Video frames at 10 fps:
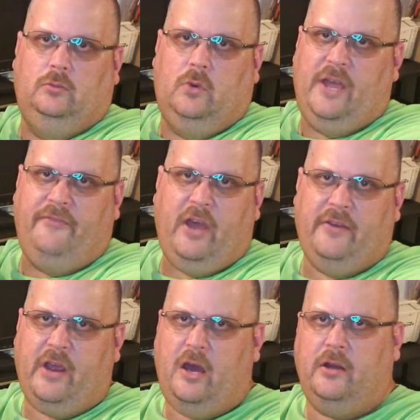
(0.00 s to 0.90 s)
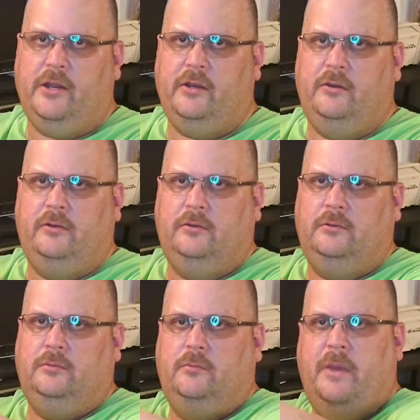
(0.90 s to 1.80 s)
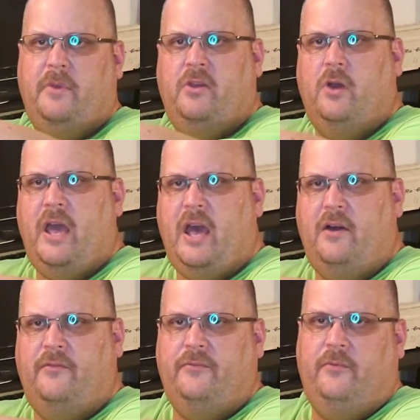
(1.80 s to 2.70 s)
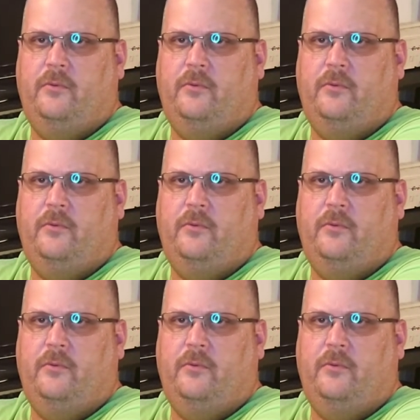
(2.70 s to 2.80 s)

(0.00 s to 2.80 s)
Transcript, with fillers: Wi-Fi router, maybe you have